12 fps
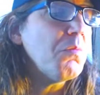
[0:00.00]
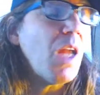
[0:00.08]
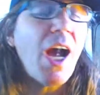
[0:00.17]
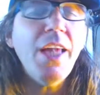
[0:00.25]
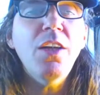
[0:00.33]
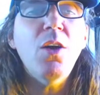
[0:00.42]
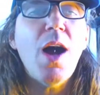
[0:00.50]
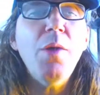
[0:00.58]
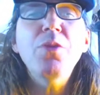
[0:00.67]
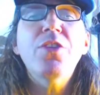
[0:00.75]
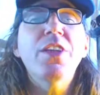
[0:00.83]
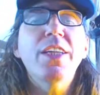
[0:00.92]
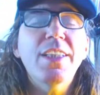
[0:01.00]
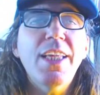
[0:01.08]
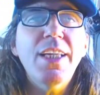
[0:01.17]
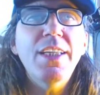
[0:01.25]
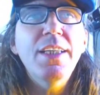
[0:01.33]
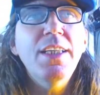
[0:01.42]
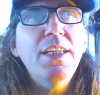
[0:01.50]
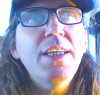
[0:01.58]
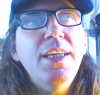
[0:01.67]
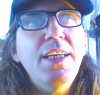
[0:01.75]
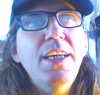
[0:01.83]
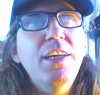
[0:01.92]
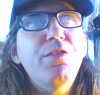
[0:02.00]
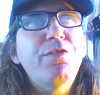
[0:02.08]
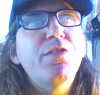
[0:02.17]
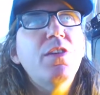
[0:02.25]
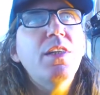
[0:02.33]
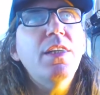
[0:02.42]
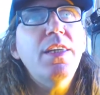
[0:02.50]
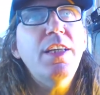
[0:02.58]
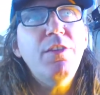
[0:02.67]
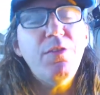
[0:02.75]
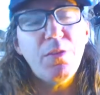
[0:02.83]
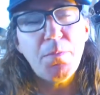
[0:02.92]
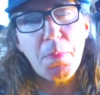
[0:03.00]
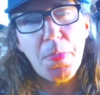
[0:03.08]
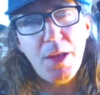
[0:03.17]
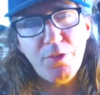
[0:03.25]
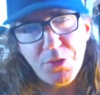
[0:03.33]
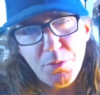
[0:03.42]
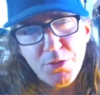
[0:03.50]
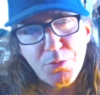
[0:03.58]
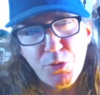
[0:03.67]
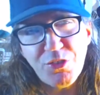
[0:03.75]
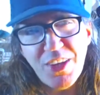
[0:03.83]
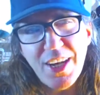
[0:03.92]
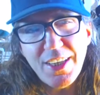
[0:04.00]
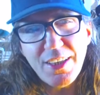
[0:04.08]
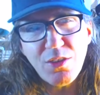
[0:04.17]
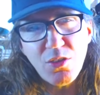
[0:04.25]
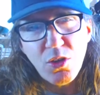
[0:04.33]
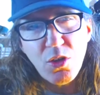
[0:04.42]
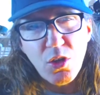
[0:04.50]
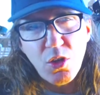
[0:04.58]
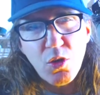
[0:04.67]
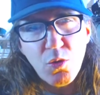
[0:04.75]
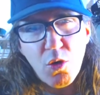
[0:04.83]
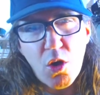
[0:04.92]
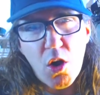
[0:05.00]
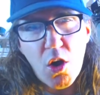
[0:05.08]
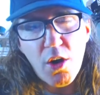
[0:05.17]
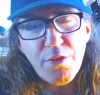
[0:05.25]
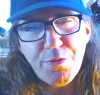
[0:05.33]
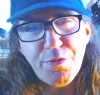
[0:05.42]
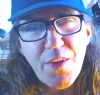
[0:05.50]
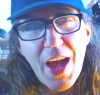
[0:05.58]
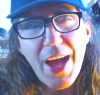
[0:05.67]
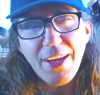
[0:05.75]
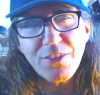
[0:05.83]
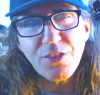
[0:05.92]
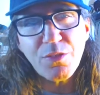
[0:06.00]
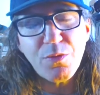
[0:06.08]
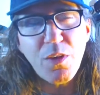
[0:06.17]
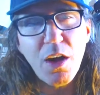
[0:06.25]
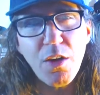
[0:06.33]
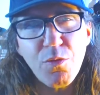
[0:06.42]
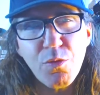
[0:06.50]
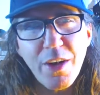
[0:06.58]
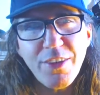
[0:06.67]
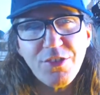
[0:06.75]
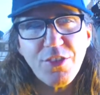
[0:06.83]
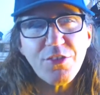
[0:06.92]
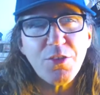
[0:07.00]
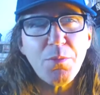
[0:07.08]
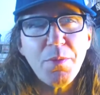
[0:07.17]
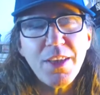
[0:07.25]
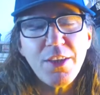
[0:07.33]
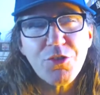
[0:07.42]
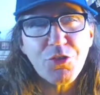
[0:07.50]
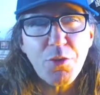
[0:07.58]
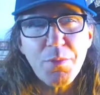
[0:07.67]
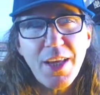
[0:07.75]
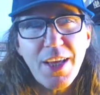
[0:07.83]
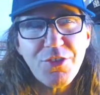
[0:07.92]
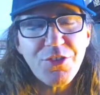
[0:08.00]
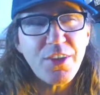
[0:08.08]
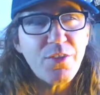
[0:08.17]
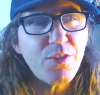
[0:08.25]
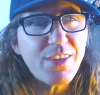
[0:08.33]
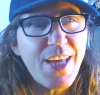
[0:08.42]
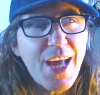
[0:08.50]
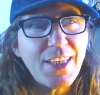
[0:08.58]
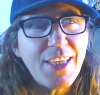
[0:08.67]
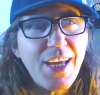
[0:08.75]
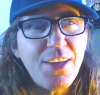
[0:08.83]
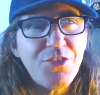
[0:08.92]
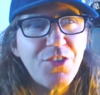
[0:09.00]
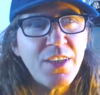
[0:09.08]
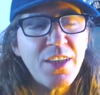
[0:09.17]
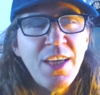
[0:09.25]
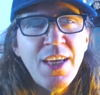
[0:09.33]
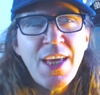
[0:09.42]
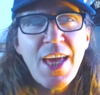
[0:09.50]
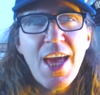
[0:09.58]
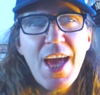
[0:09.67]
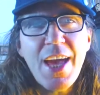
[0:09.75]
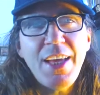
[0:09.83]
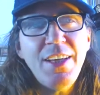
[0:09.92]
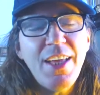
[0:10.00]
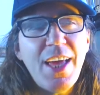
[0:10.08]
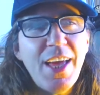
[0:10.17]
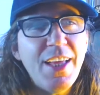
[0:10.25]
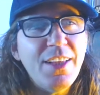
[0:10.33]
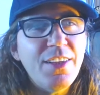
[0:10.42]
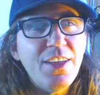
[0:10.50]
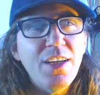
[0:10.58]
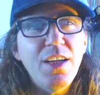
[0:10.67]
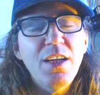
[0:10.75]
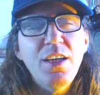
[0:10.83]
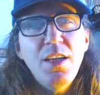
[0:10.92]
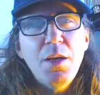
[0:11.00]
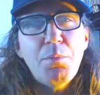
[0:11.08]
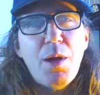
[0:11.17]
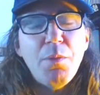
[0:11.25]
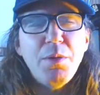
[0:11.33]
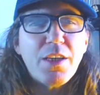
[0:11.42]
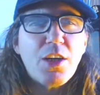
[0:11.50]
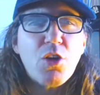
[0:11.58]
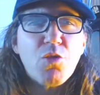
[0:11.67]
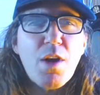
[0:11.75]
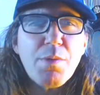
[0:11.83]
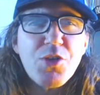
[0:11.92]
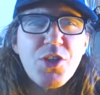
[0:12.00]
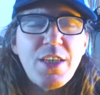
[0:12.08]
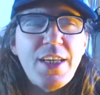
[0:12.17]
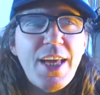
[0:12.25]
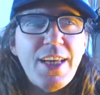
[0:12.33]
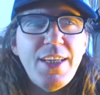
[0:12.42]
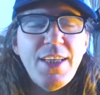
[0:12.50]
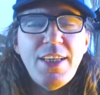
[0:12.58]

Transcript: I don't know, I would think that if if if someone's presenting hard facts of, of racism and discrimination and retaliation and and uh, public corruption that